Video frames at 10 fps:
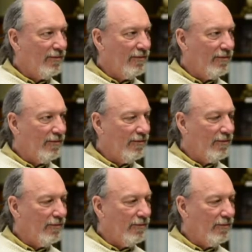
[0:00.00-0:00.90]

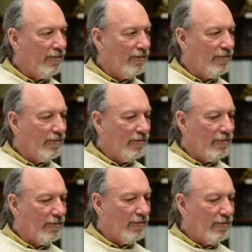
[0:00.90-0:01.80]

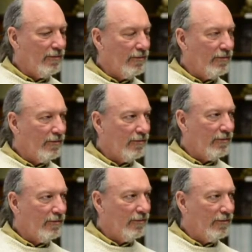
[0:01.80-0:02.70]

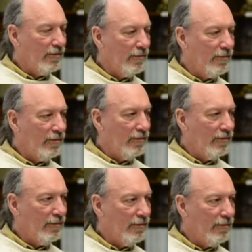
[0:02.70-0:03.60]

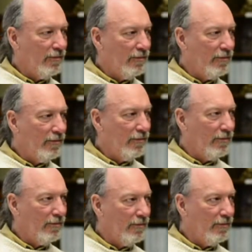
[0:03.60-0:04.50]

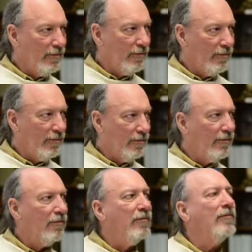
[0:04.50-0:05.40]

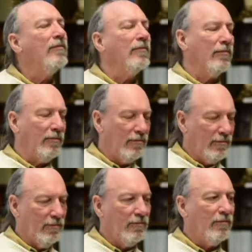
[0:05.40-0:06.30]

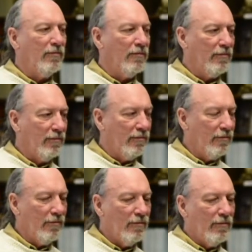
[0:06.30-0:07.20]

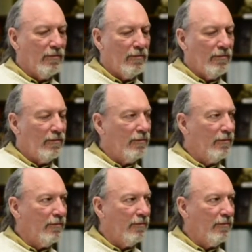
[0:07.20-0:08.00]
No words are spoken by the person on screen.